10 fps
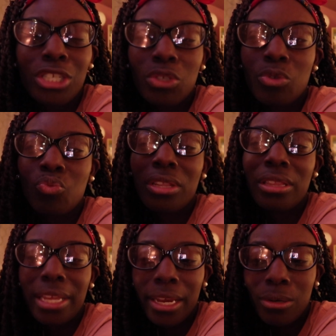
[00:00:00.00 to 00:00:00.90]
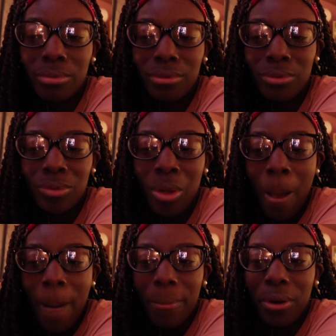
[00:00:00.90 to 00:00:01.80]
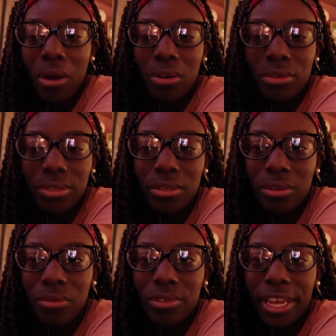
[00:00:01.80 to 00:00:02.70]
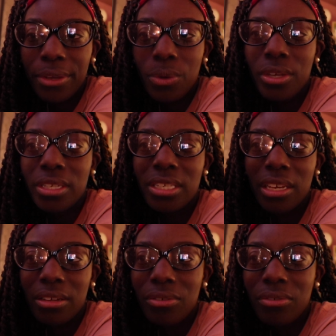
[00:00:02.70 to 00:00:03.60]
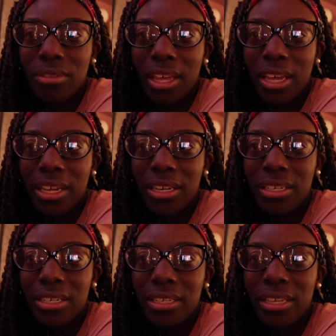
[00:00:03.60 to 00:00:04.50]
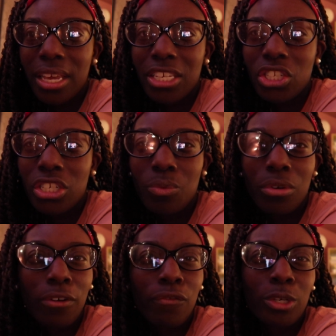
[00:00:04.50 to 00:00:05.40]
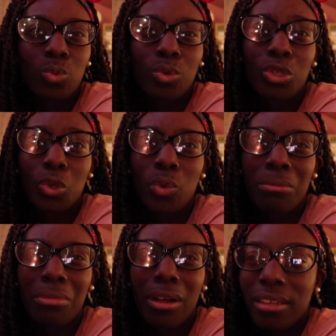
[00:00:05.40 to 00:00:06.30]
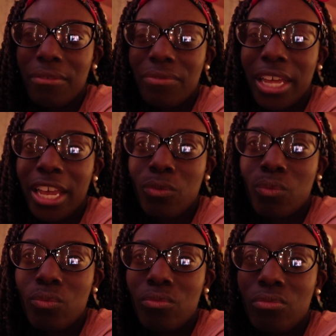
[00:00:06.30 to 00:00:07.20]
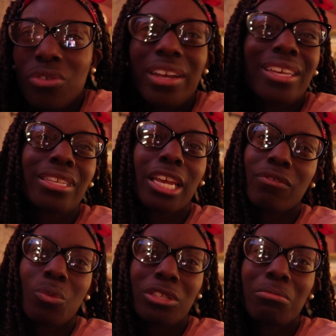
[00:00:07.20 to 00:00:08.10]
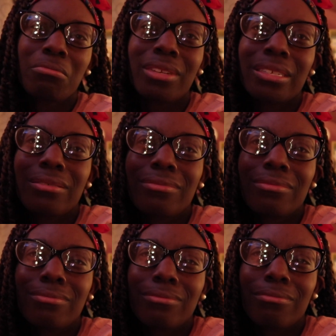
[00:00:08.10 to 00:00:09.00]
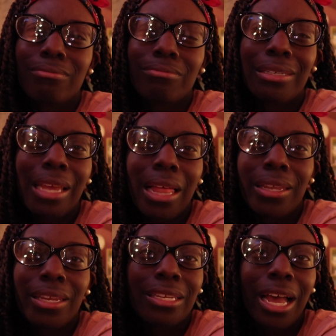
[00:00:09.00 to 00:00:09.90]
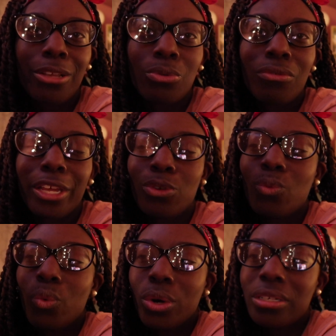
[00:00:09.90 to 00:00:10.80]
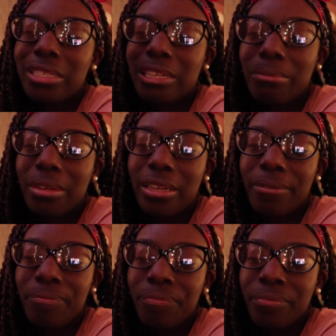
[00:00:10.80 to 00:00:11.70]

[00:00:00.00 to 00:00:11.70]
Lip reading: She was relatable, but also, like, you could tell that, yes, she knew what her friends were doing, but of, like, or I guess everyone's mentality in high school, like, you want to be